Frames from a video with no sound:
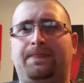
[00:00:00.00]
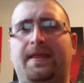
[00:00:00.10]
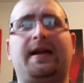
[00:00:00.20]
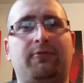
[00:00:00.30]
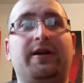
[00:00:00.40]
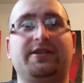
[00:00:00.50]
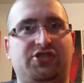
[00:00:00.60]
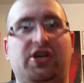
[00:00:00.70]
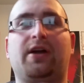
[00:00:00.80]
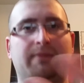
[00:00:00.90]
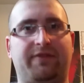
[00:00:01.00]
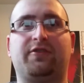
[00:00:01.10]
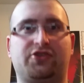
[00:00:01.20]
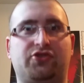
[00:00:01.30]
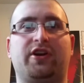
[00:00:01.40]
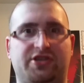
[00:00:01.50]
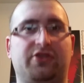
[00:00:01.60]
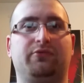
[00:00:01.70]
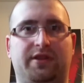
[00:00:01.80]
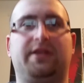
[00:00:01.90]
that I want to share my
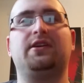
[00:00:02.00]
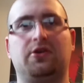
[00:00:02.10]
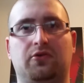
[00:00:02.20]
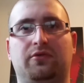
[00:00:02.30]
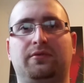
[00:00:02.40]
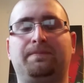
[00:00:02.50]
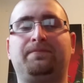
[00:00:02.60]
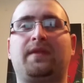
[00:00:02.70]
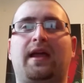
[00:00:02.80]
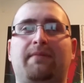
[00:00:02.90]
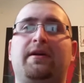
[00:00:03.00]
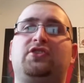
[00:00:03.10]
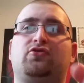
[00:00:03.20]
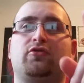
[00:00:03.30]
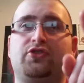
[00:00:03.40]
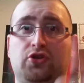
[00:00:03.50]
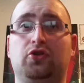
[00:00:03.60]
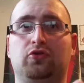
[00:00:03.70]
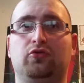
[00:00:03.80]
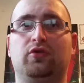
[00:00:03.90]
frustration with you and make sure
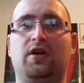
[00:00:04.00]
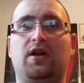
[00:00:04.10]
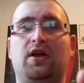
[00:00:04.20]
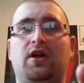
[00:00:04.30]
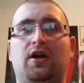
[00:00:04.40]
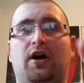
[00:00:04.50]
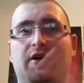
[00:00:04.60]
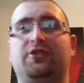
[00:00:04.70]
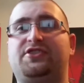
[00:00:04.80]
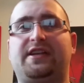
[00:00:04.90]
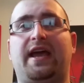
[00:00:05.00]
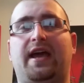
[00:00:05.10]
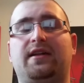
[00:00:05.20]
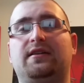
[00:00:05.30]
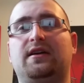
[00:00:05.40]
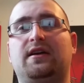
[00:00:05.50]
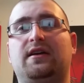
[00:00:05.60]
you understand